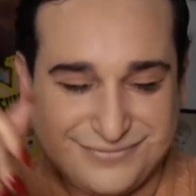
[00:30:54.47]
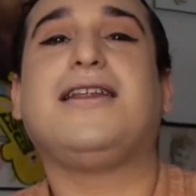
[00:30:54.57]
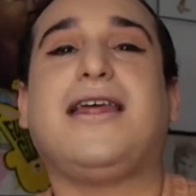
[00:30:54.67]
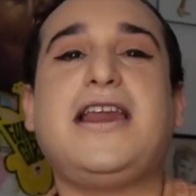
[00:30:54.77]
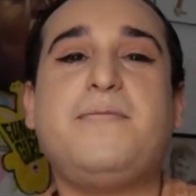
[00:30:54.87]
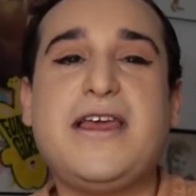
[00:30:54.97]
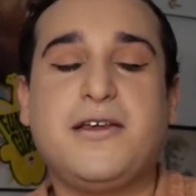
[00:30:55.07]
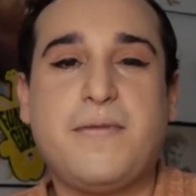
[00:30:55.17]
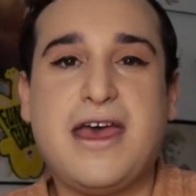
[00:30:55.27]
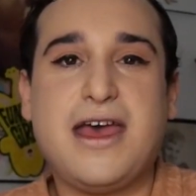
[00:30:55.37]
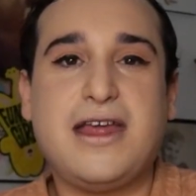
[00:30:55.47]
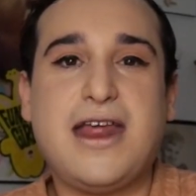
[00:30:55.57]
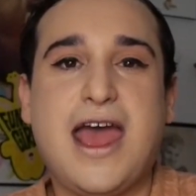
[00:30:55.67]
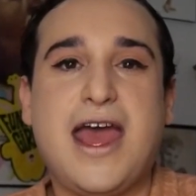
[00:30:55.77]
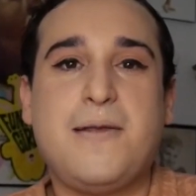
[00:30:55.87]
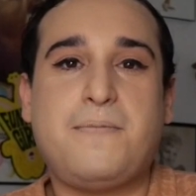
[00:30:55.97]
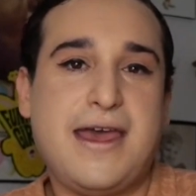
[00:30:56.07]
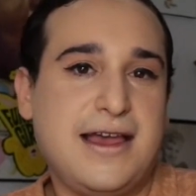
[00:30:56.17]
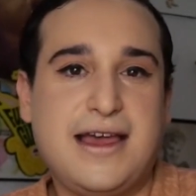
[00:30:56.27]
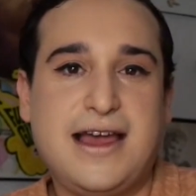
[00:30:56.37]
Lady Beekman and
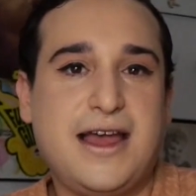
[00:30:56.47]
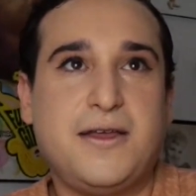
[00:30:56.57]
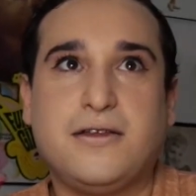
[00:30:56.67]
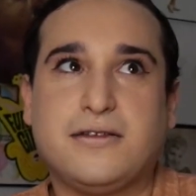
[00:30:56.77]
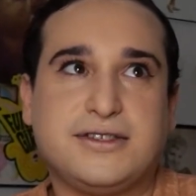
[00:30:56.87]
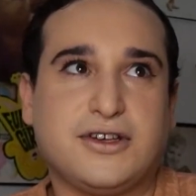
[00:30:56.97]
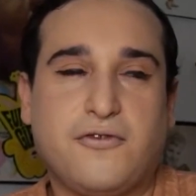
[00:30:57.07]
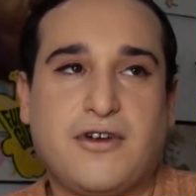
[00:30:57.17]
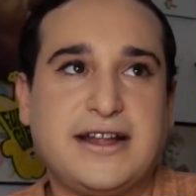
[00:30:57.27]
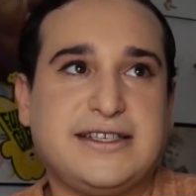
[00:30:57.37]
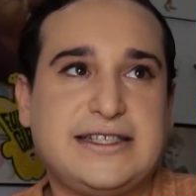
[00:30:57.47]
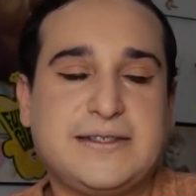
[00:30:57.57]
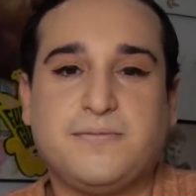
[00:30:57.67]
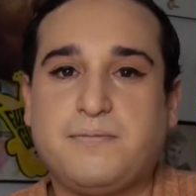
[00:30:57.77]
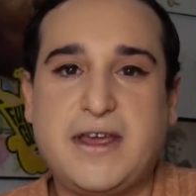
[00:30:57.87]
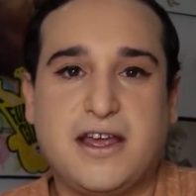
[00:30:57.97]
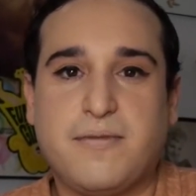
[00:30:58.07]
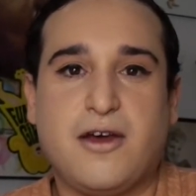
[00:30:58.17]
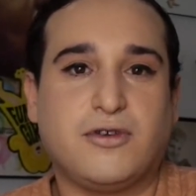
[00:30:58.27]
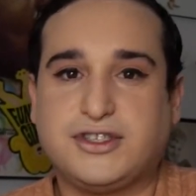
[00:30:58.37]
Piggy, Sir Francis
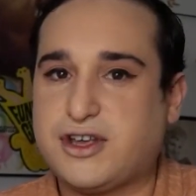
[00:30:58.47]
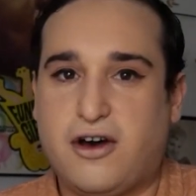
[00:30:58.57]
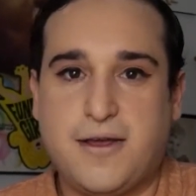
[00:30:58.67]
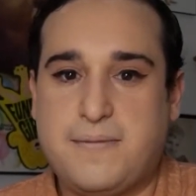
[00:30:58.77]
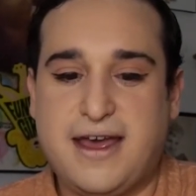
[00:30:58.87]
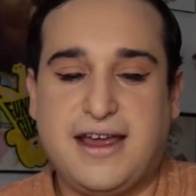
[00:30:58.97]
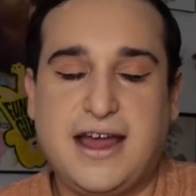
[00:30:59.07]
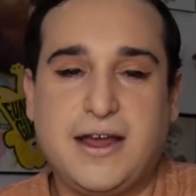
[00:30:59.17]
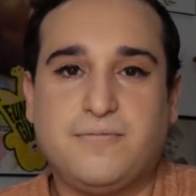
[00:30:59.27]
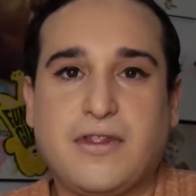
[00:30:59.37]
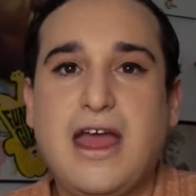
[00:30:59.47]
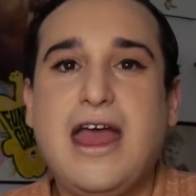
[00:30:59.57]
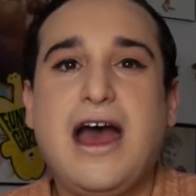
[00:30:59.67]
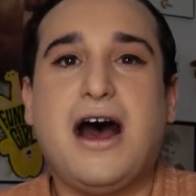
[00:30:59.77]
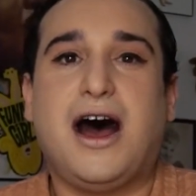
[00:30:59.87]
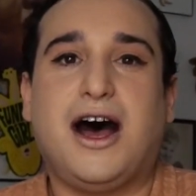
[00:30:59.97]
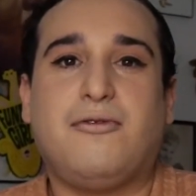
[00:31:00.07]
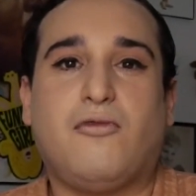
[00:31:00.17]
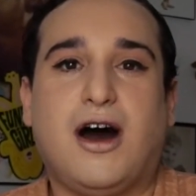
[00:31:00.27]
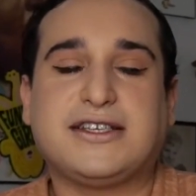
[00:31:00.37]
Beekman, we're just calling him Piggy,
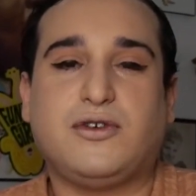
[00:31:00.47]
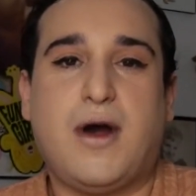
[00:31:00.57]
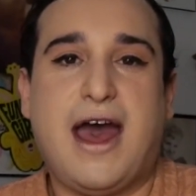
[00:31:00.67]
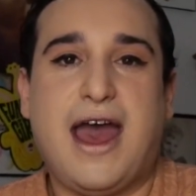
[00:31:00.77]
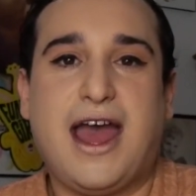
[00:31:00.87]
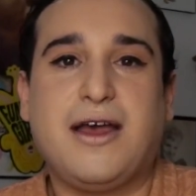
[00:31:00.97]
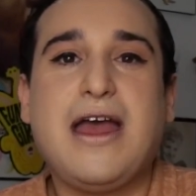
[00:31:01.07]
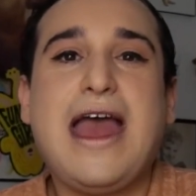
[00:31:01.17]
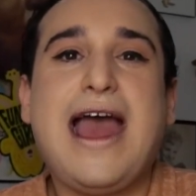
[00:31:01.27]
walks away,